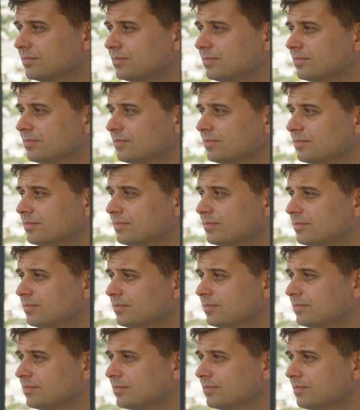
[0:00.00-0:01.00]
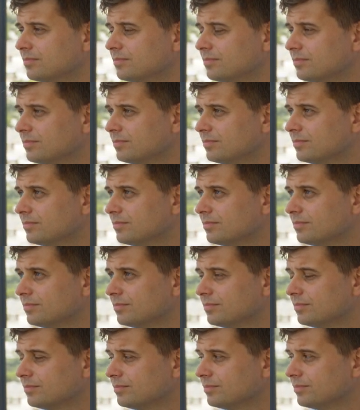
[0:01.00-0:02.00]

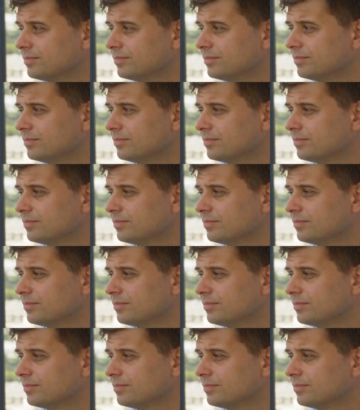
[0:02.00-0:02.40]
The person shown says nothing.